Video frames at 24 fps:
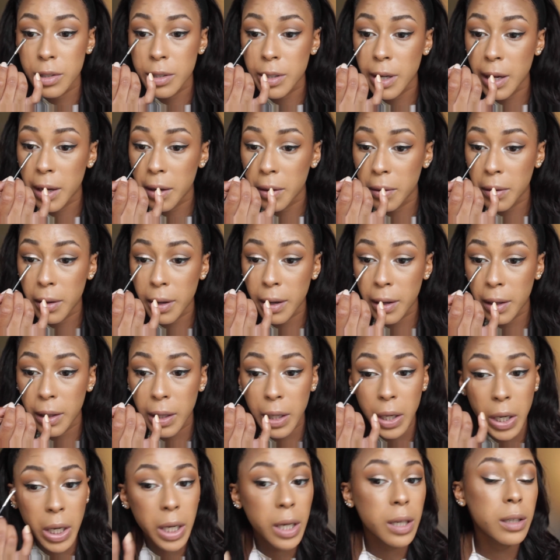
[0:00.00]
shadow down
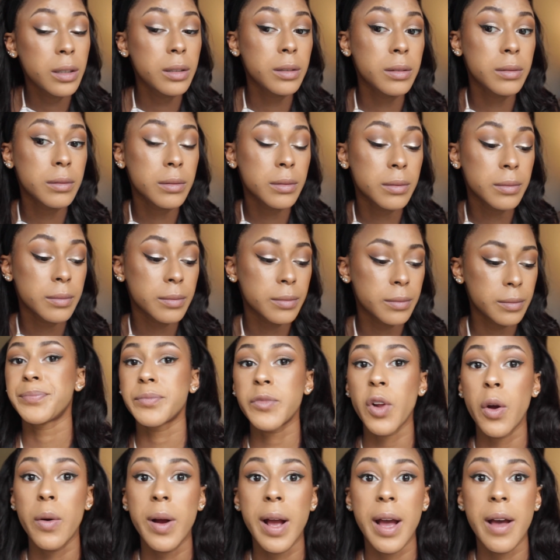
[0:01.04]
there.
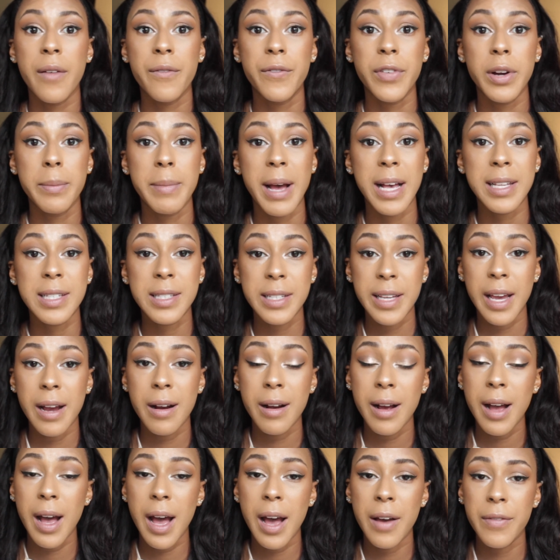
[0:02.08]
All right, and for
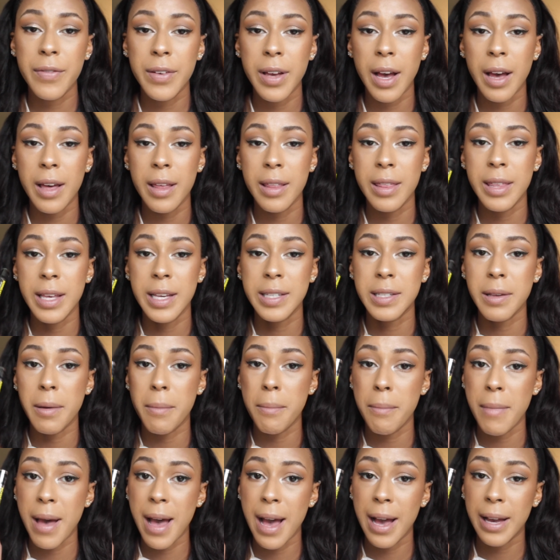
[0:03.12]
mascara, I've got this
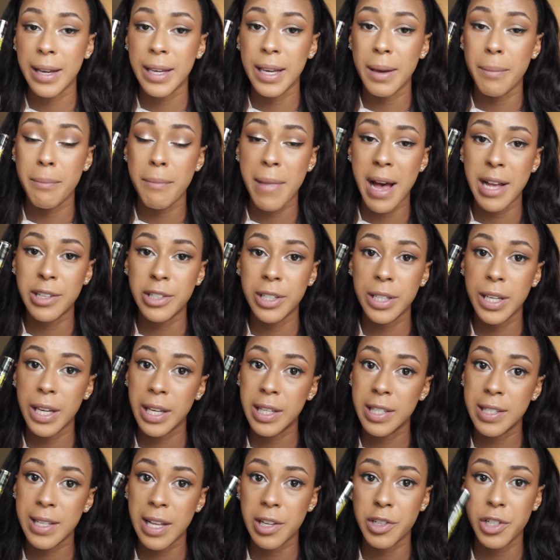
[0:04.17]
MAC Magic
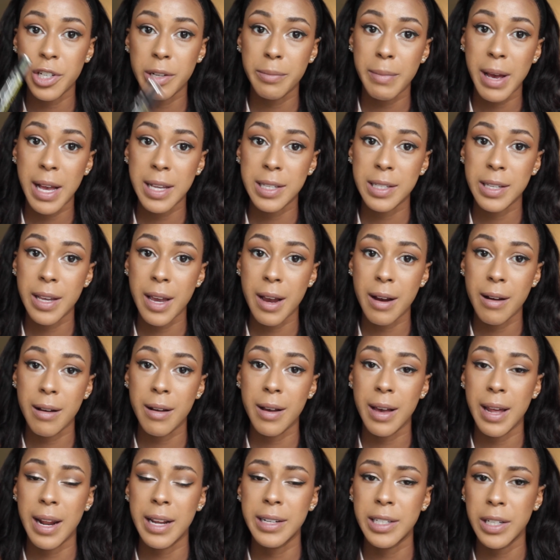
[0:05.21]
Extension Mascara,
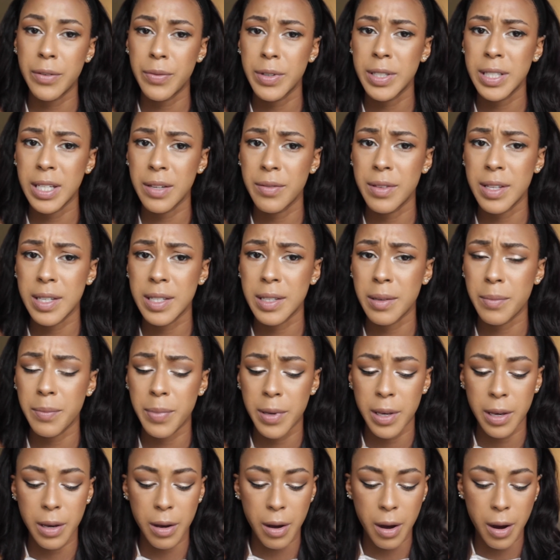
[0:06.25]
and I did receive this in
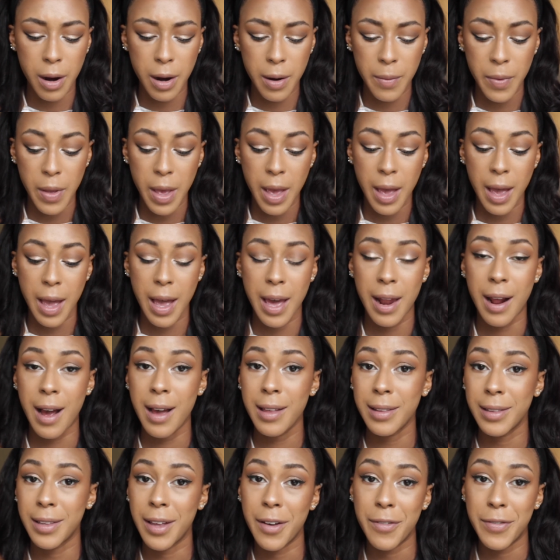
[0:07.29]
PR, and I
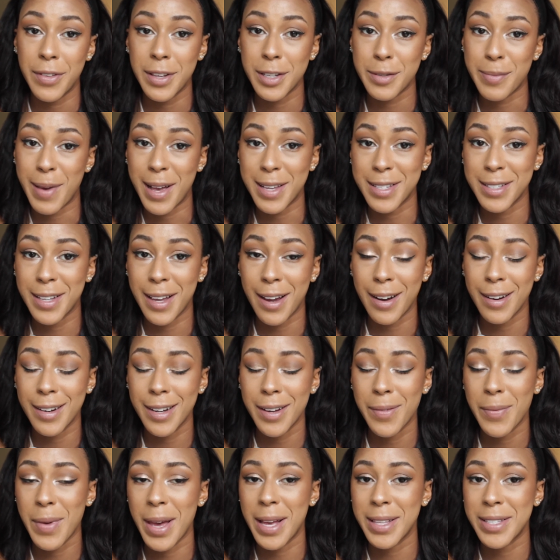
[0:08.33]
love this
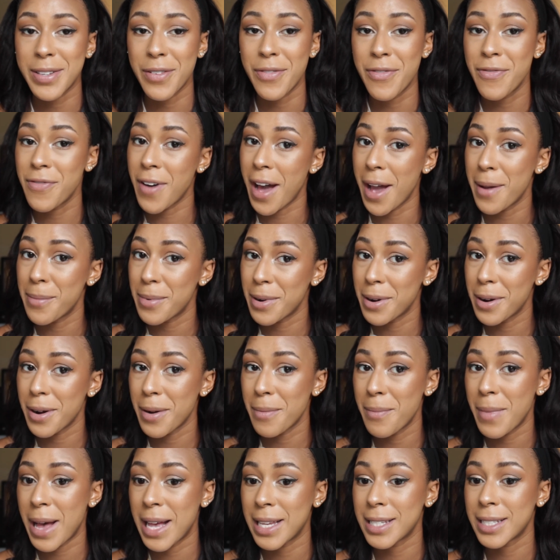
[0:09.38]
mascara. It's a fiber
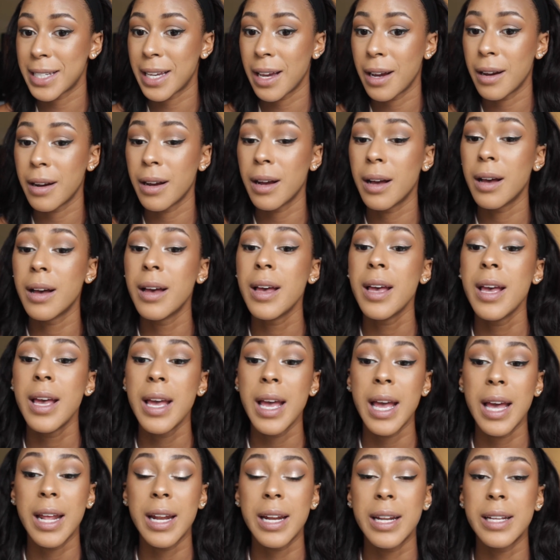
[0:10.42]
mascara,
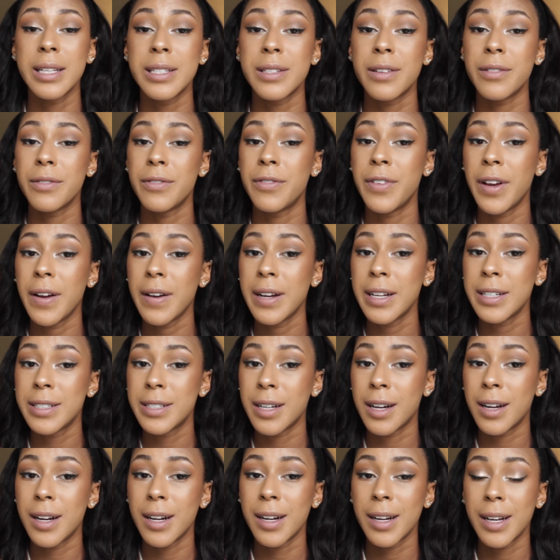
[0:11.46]
and it is very
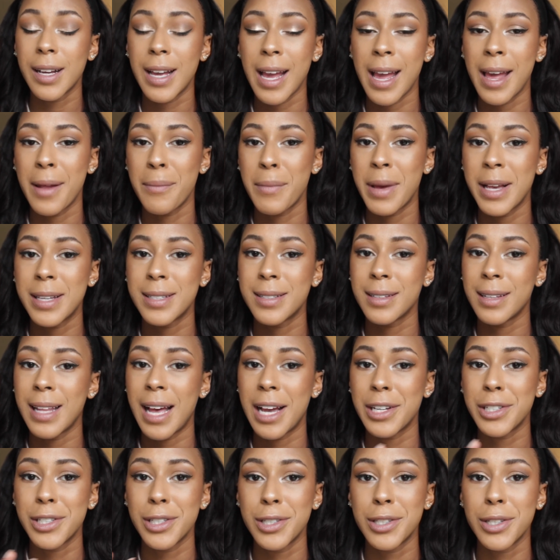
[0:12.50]
dark, and it makes the
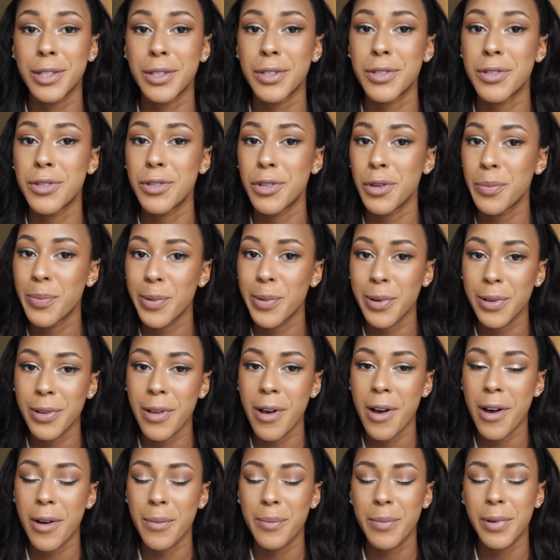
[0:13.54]
lashes look super
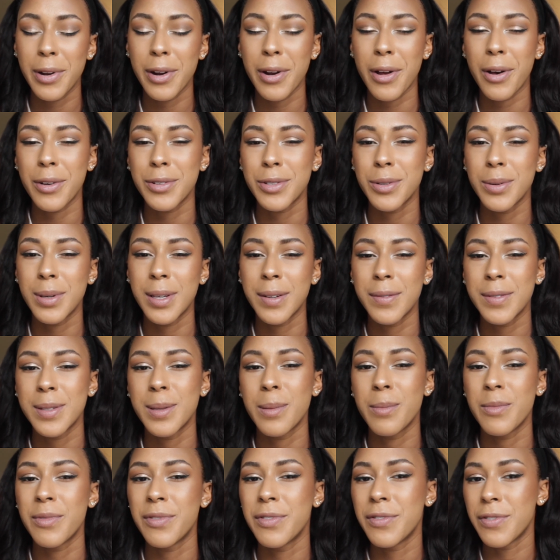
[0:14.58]
long, but it also gives
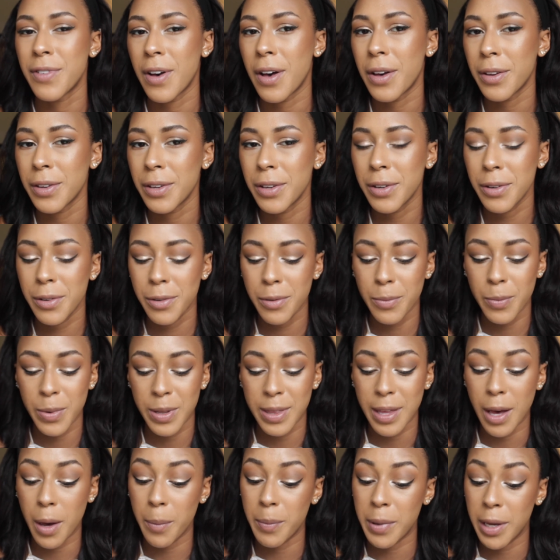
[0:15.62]
them volume
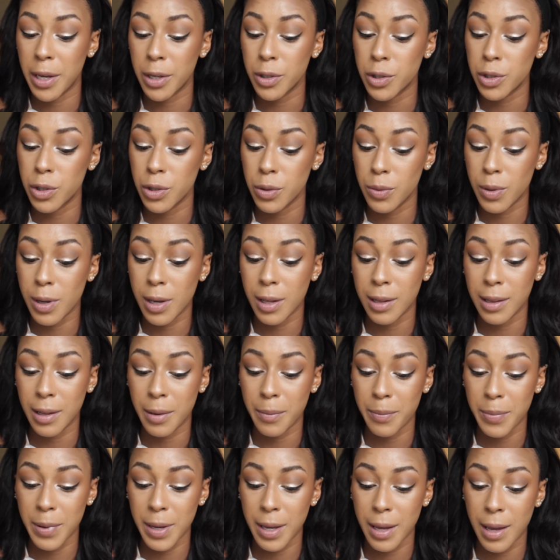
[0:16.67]
without being too
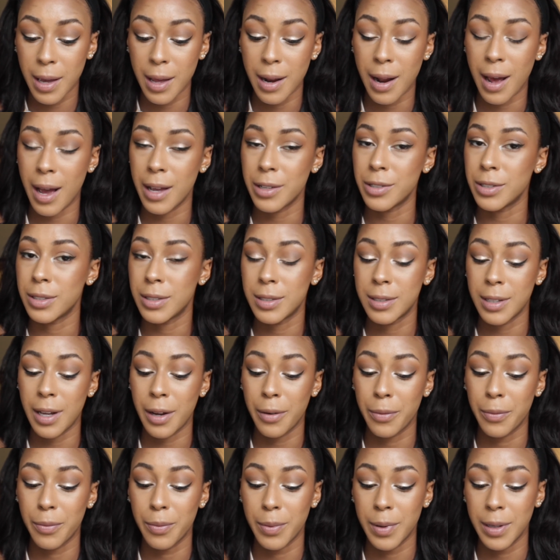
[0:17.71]
clumpy, and I
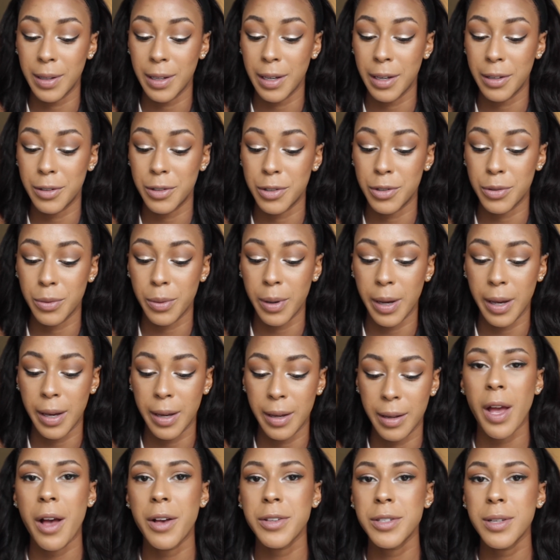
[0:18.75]
really enjoy it.
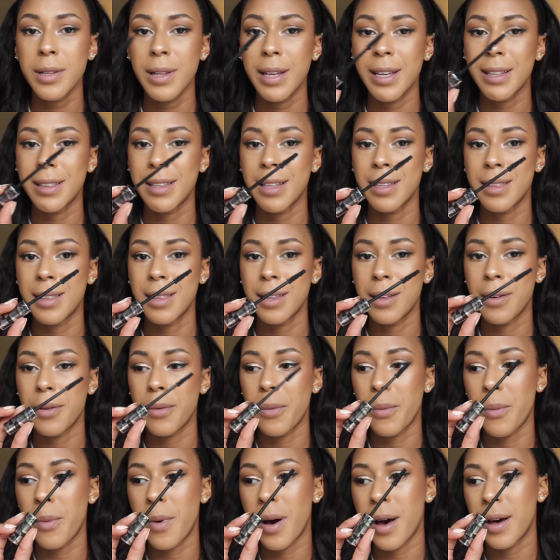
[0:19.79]
I also like that the
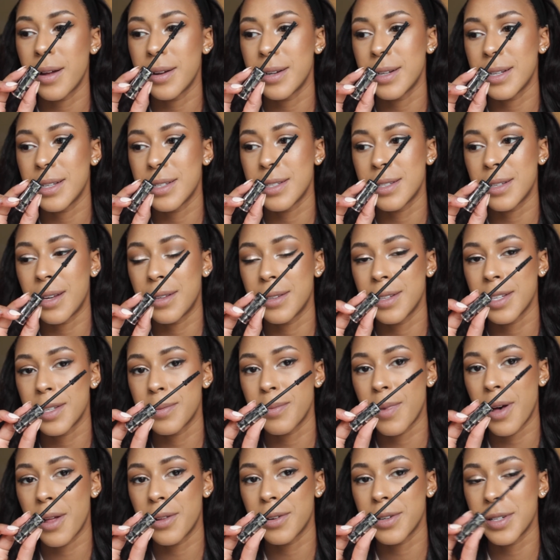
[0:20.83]
wand is on the
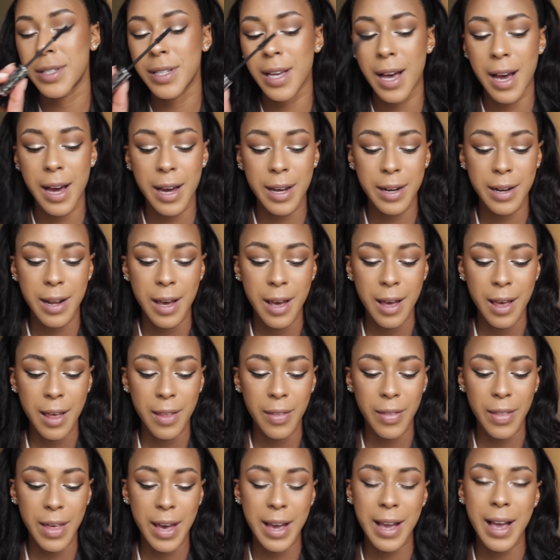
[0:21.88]
smaller side.
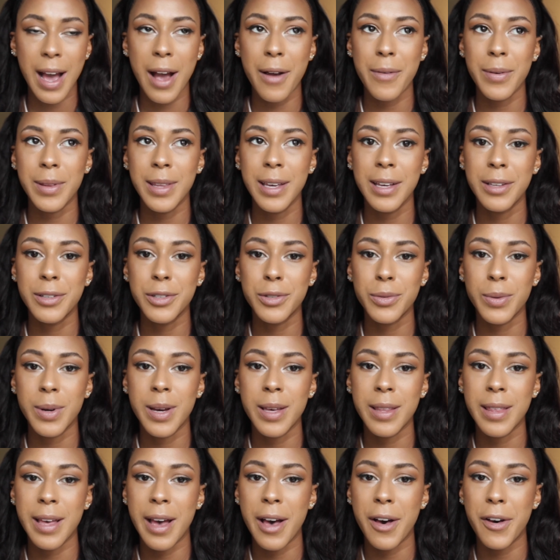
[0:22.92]
Like, I really enjoy
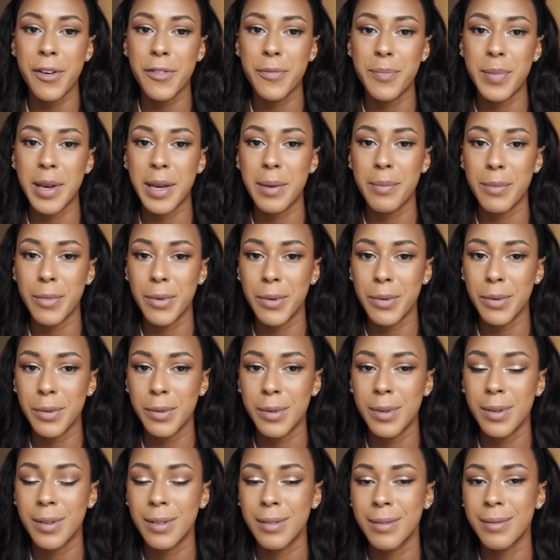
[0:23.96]
the e.l.f. Big Mood